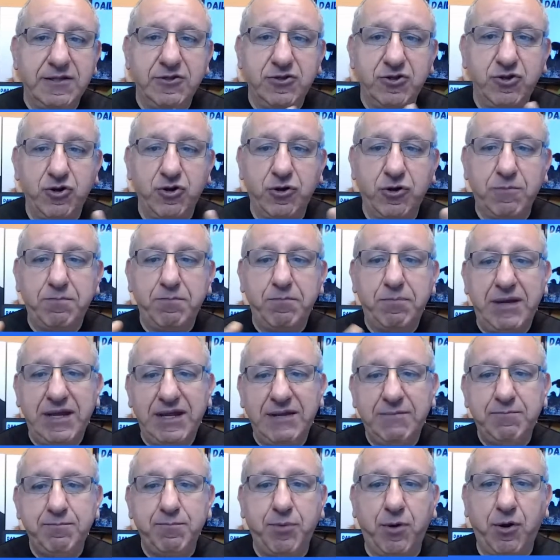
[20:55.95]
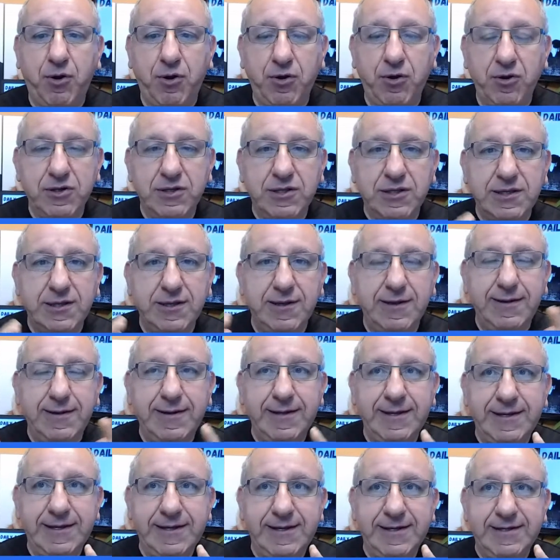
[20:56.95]
Your pit bull
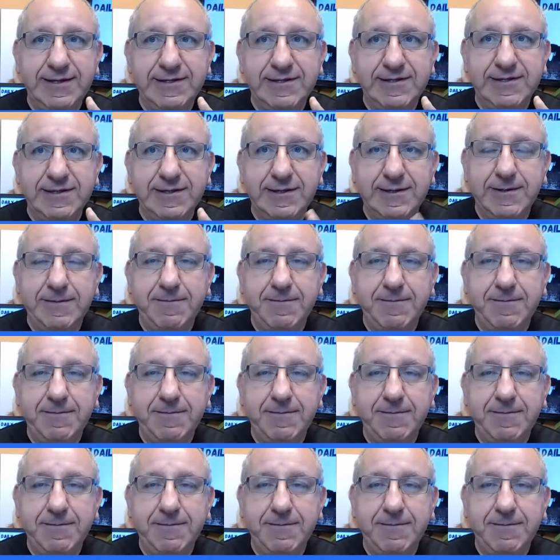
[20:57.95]
is